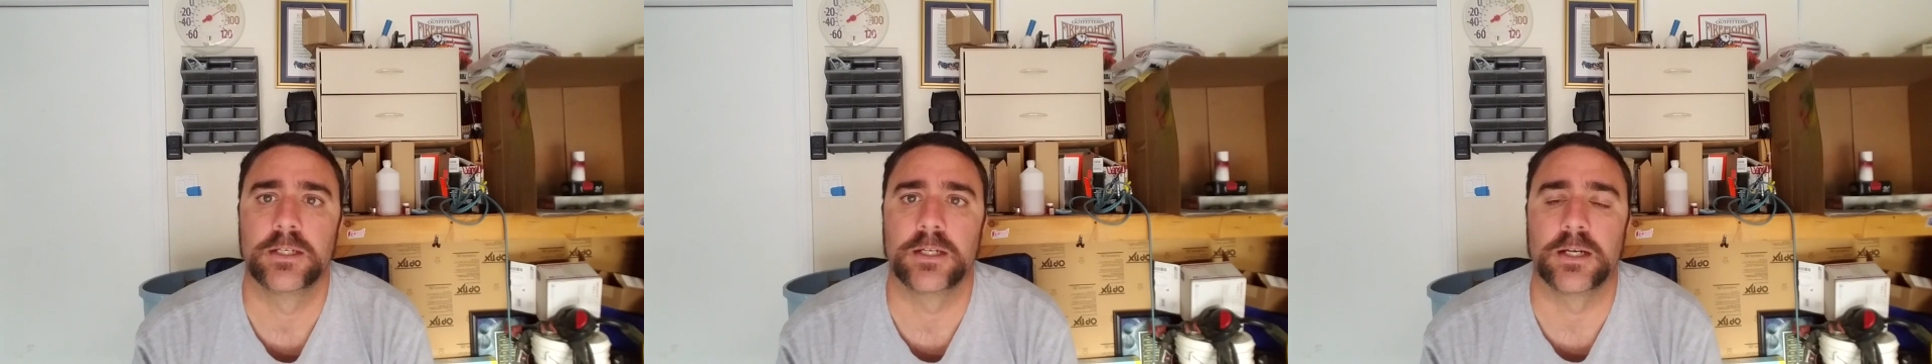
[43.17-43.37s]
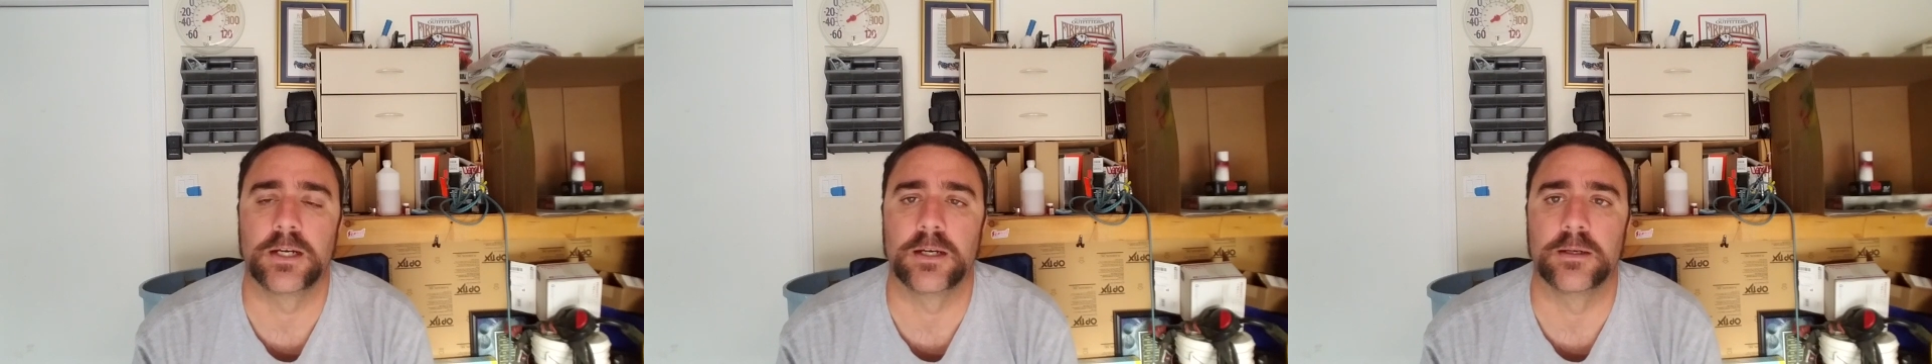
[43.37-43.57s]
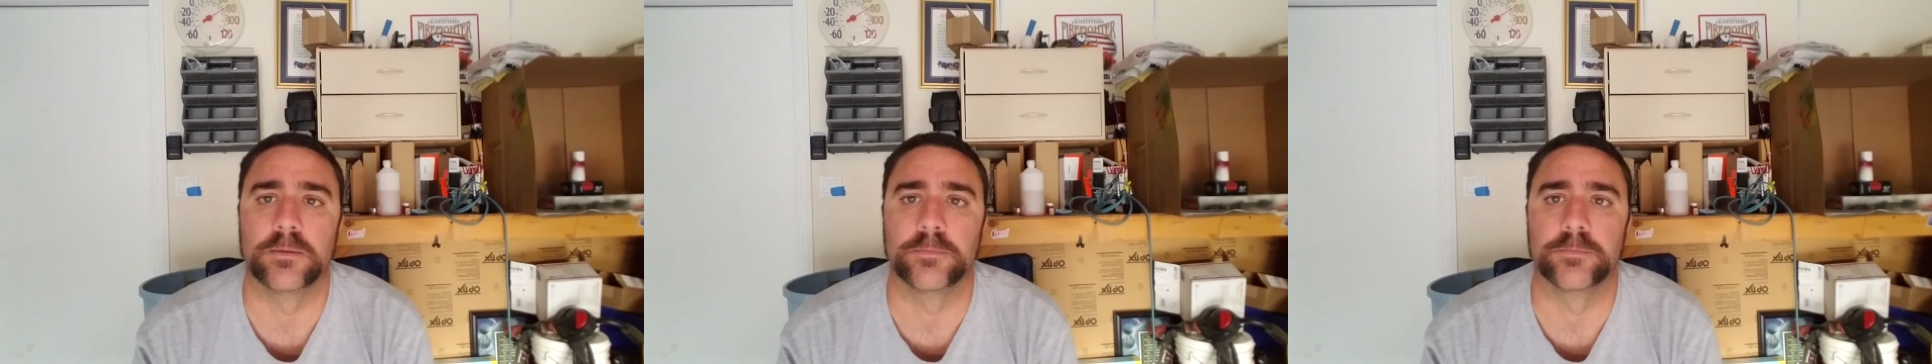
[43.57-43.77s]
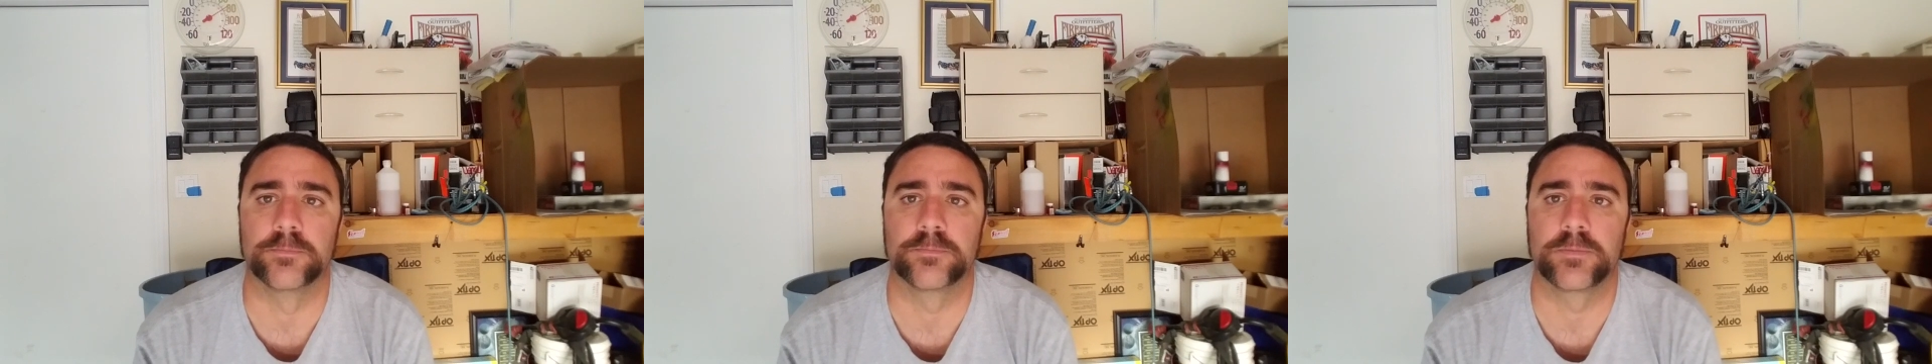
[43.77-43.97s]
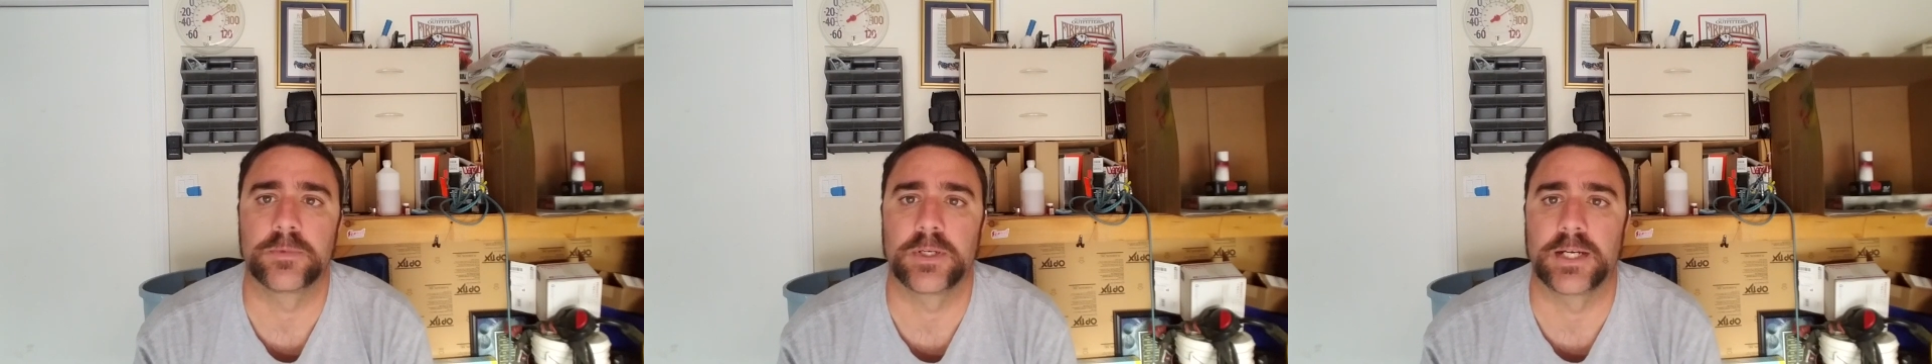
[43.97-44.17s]

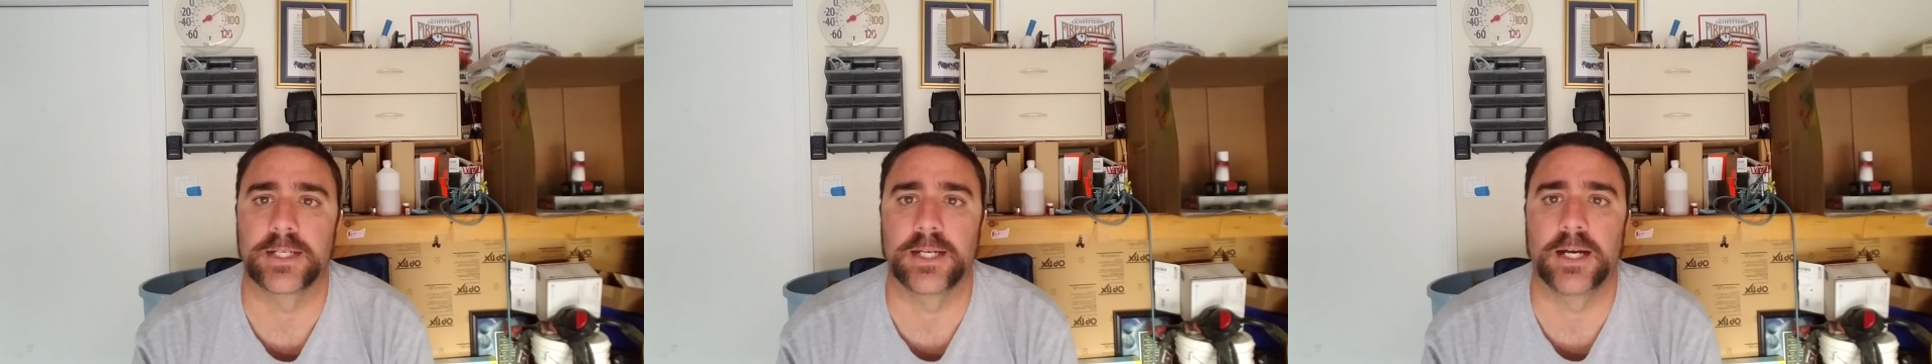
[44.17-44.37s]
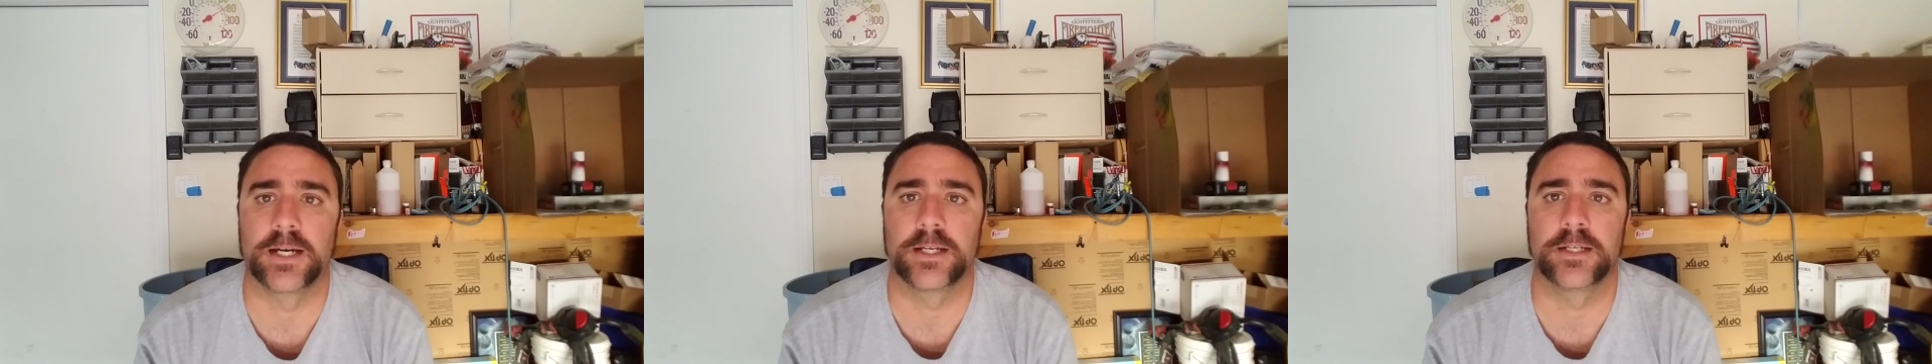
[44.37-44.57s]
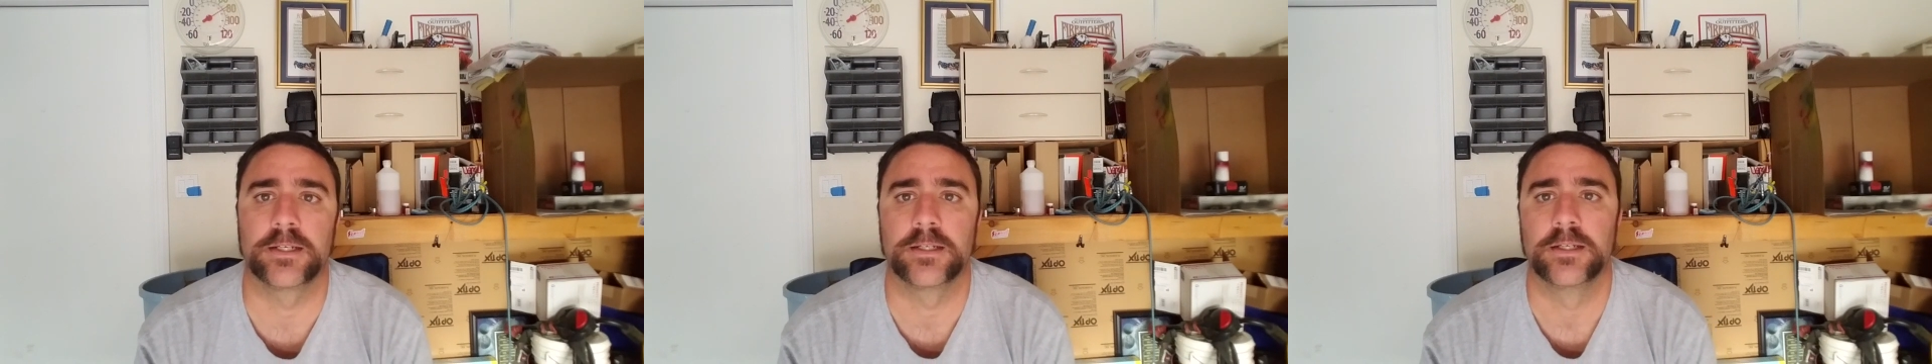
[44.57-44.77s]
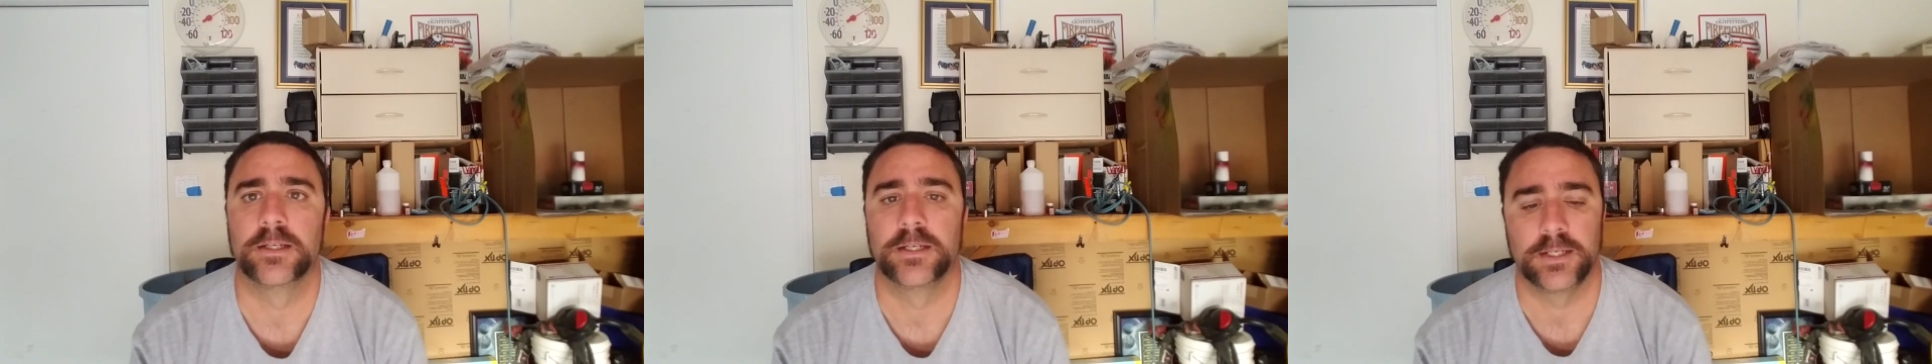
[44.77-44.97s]
I got it